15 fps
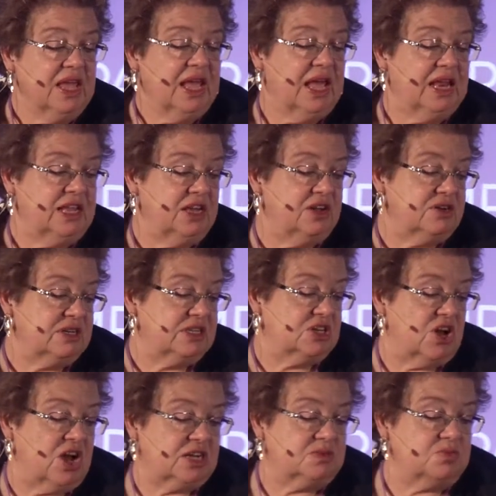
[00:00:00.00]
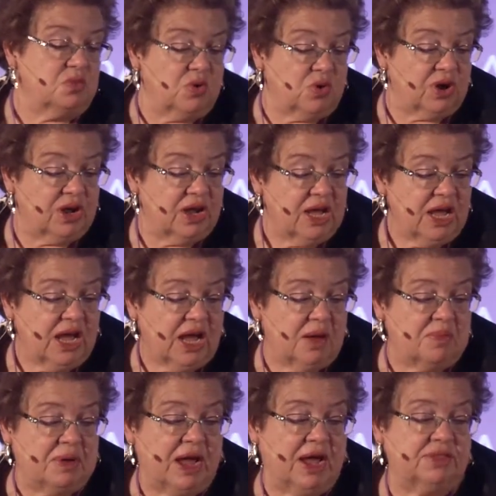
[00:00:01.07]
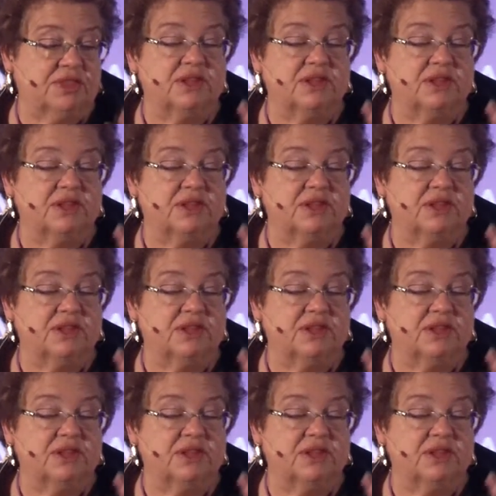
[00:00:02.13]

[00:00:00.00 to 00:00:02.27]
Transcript: And here it talked more about